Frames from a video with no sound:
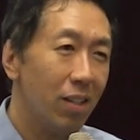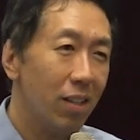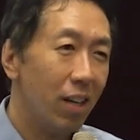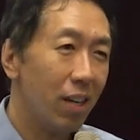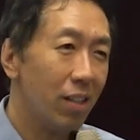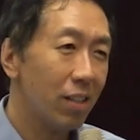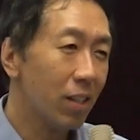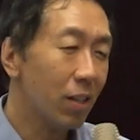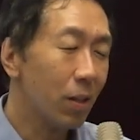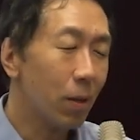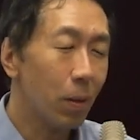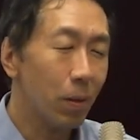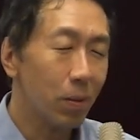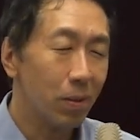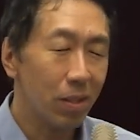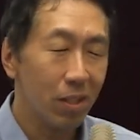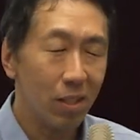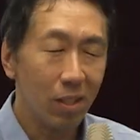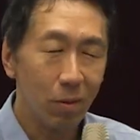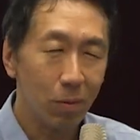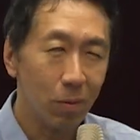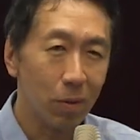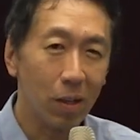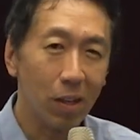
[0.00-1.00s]
And the code
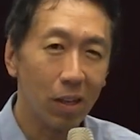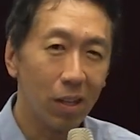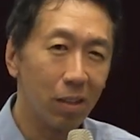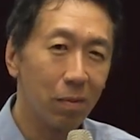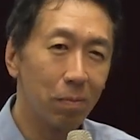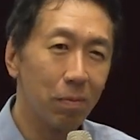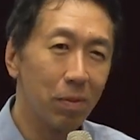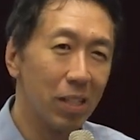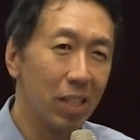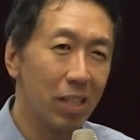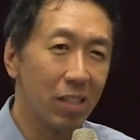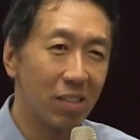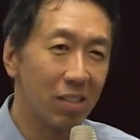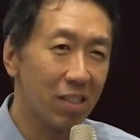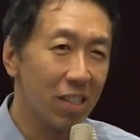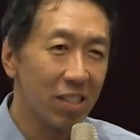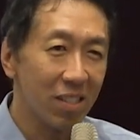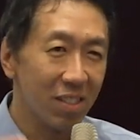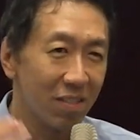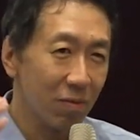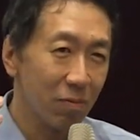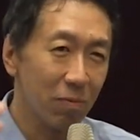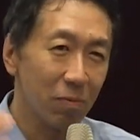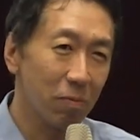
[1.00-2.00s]
didn't work, but it
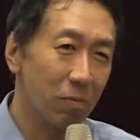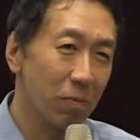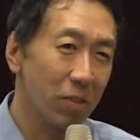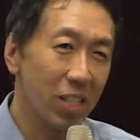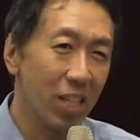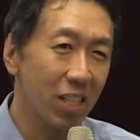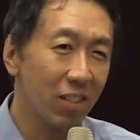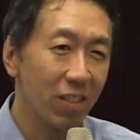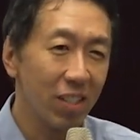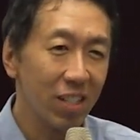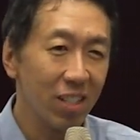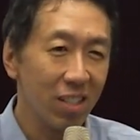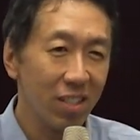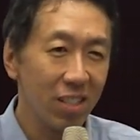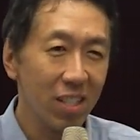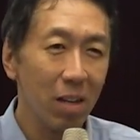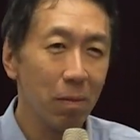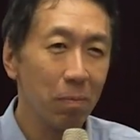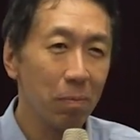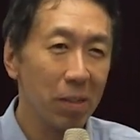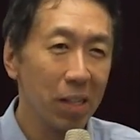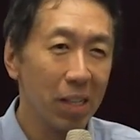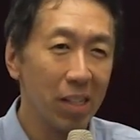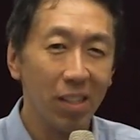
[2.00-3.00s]
just generated a
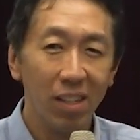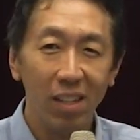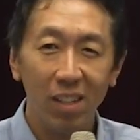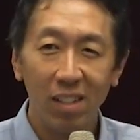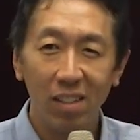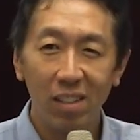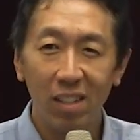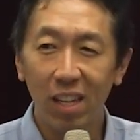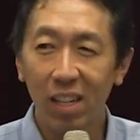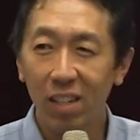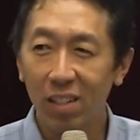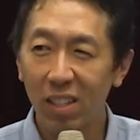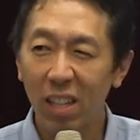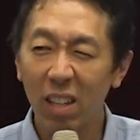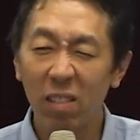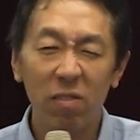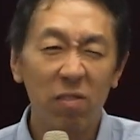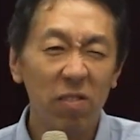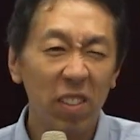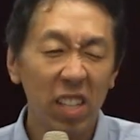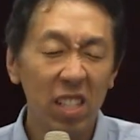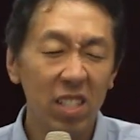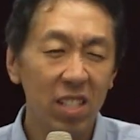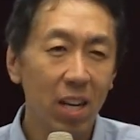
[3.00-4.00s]
template that I could then
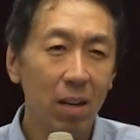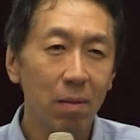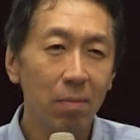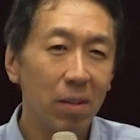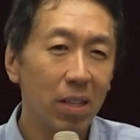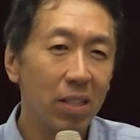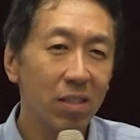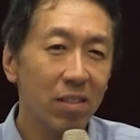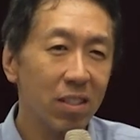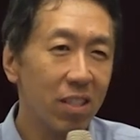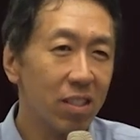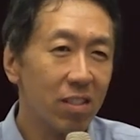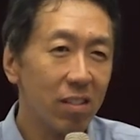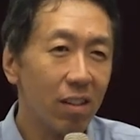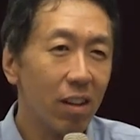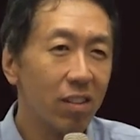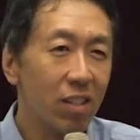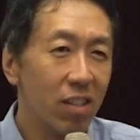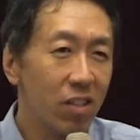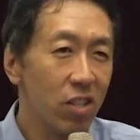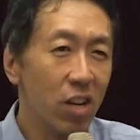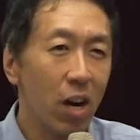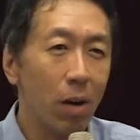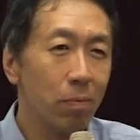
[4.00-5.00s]
fix up and just
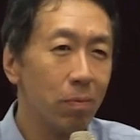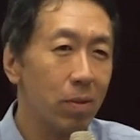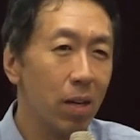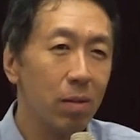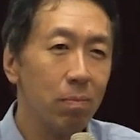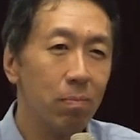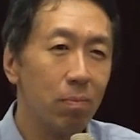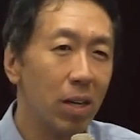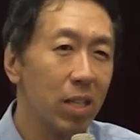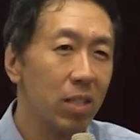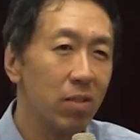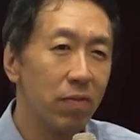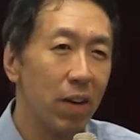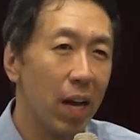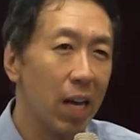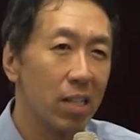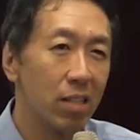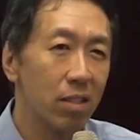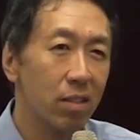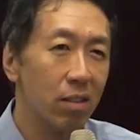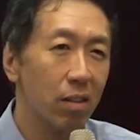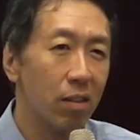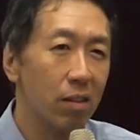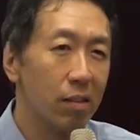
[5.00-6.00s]
got the job done much
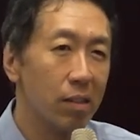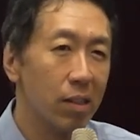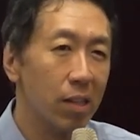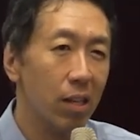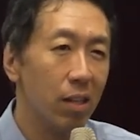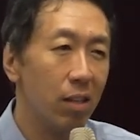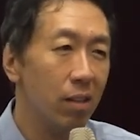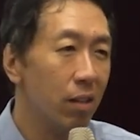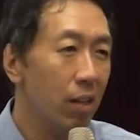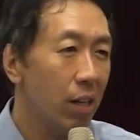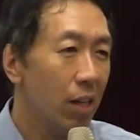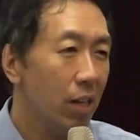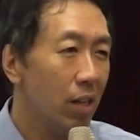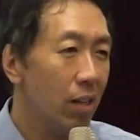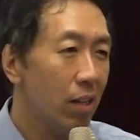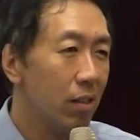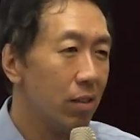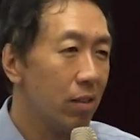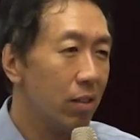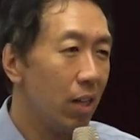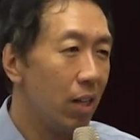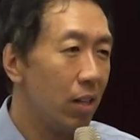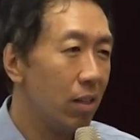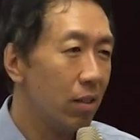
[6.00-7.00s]
faster than,
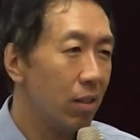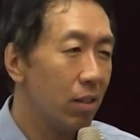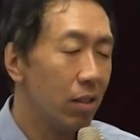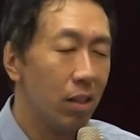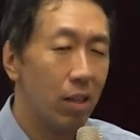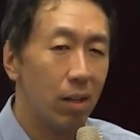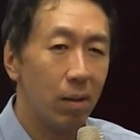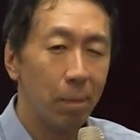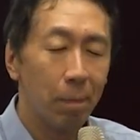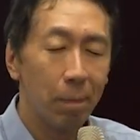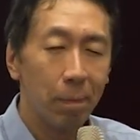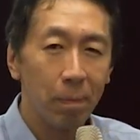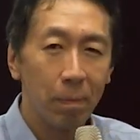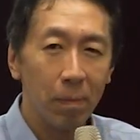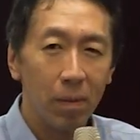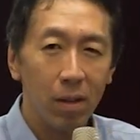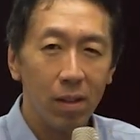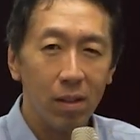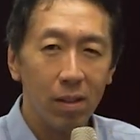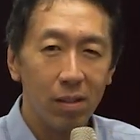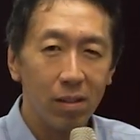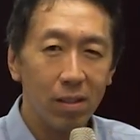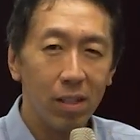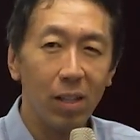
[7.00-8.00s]
than um,
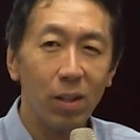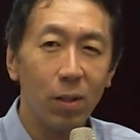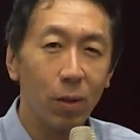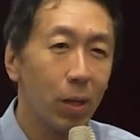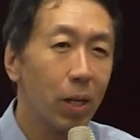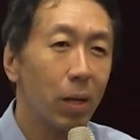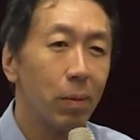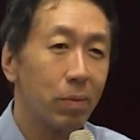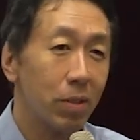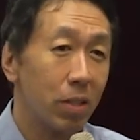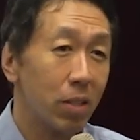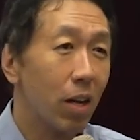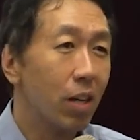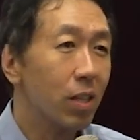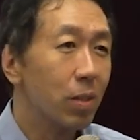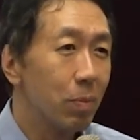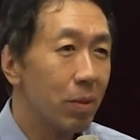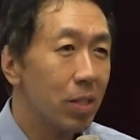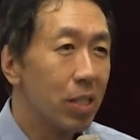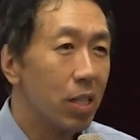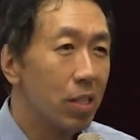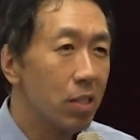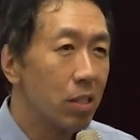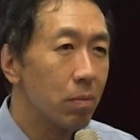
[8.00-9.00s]
then look at the
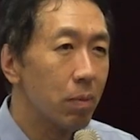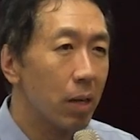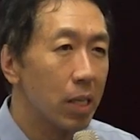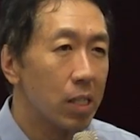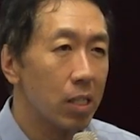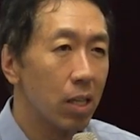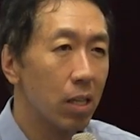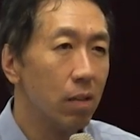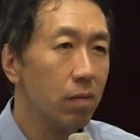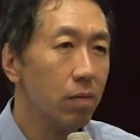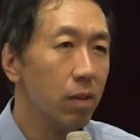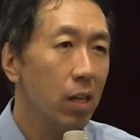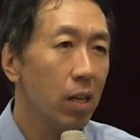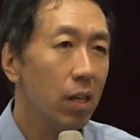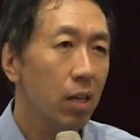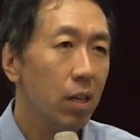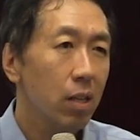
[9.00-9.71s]
documentation myself.